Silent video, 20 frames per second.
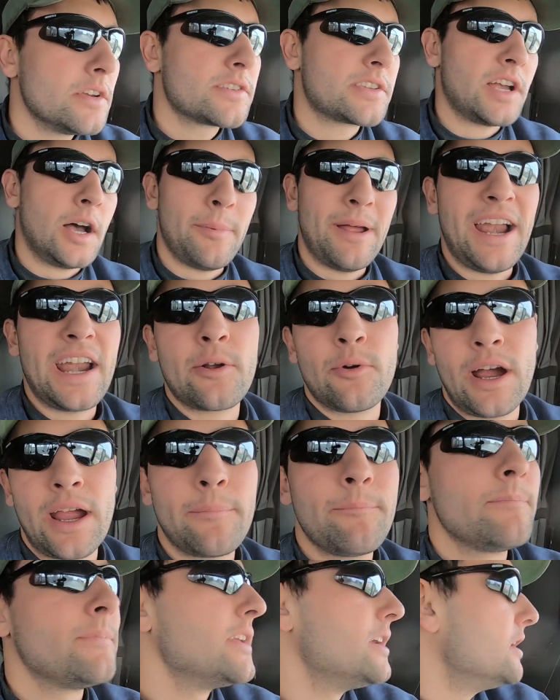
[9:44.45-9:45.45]
So, but
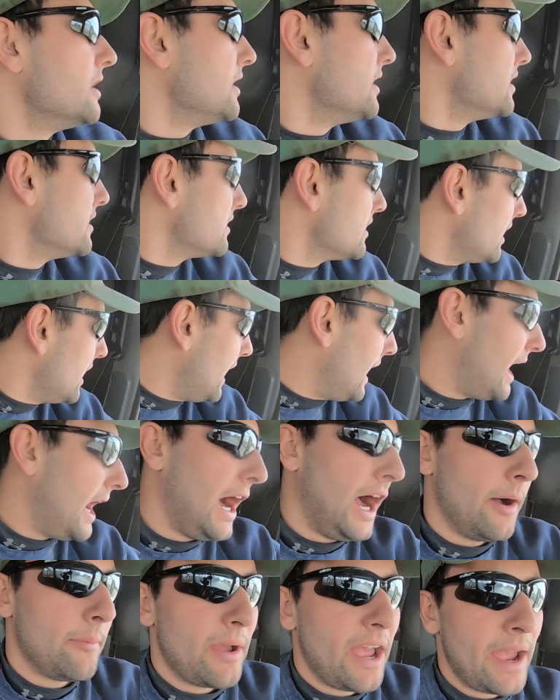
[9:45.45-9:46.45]
anyway,
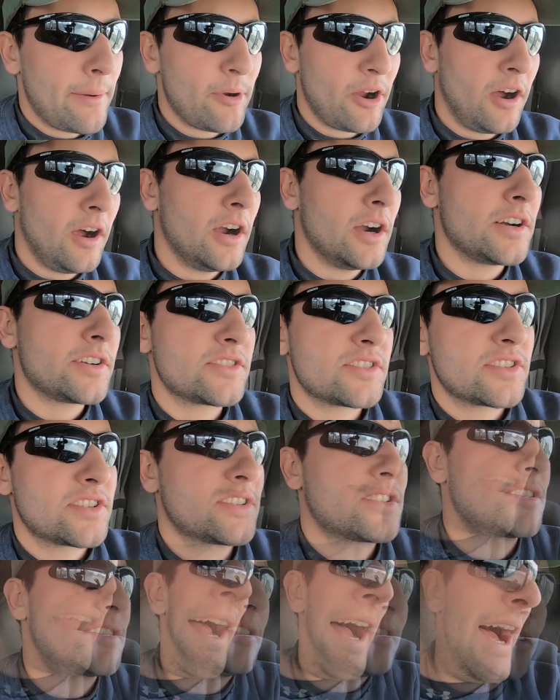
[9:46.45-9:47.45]
um, Eberhardt's,
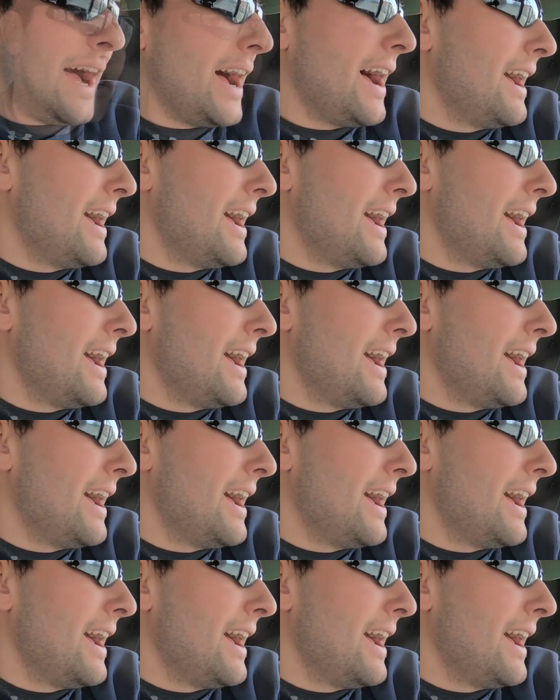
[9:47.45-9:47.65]
but uh,